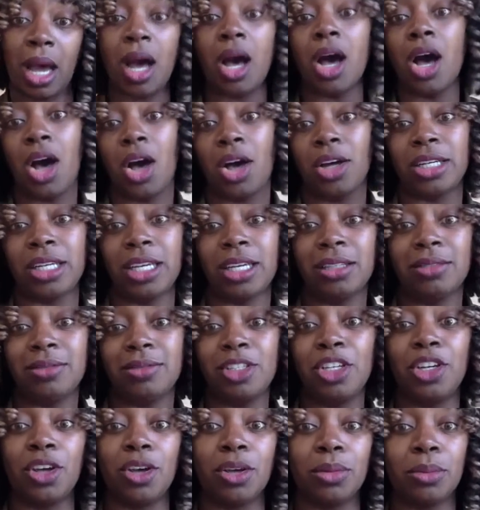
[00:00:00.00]
on it,
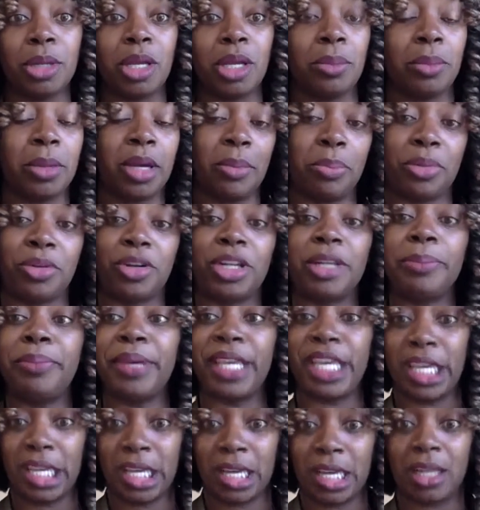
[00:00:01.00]
a pretty
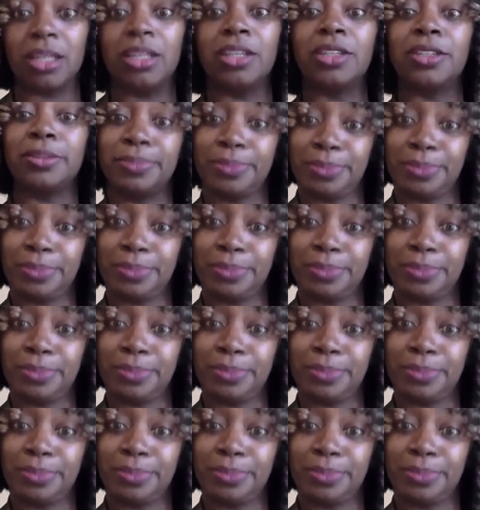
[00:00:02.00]
pink color.